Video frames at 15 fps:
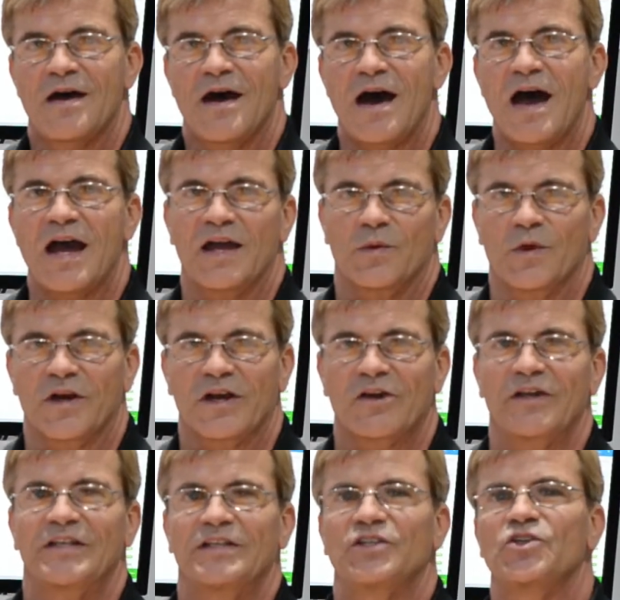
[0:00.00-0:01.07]
Hi, we're here
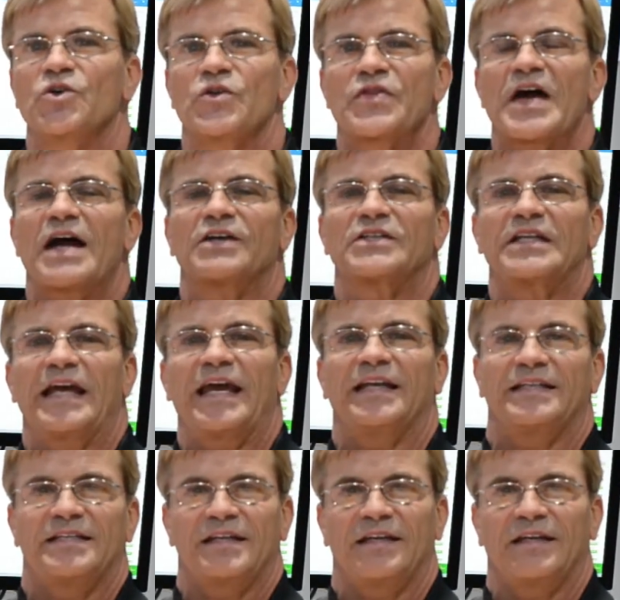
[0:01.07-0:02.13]
at the
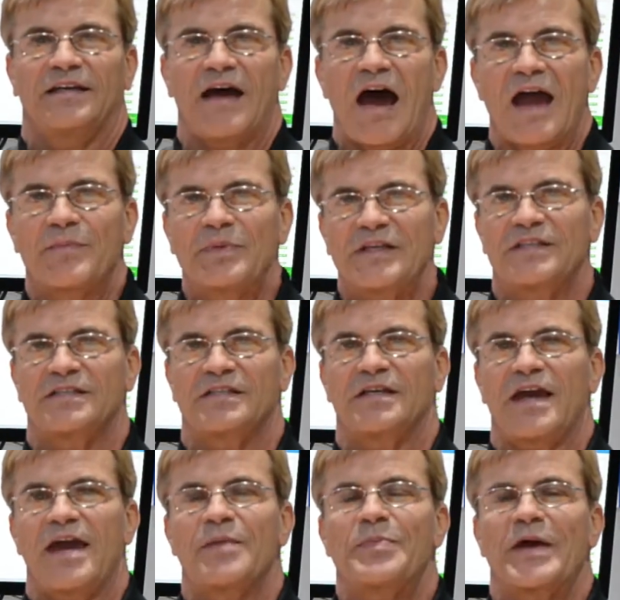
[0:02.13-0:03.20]
2018 IPC
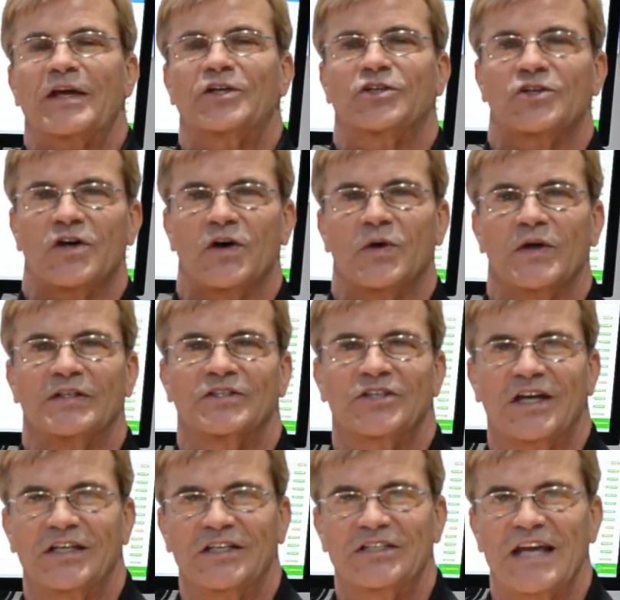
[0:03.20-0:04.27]
Apex Show in
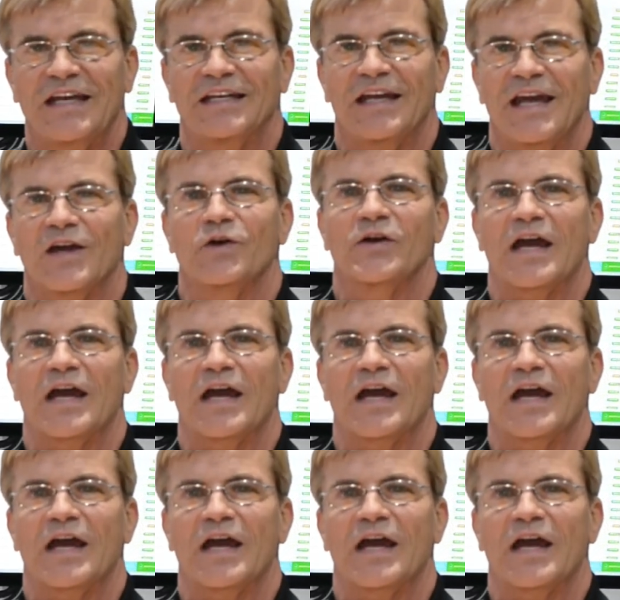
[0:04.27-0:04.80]
sunny San Diego,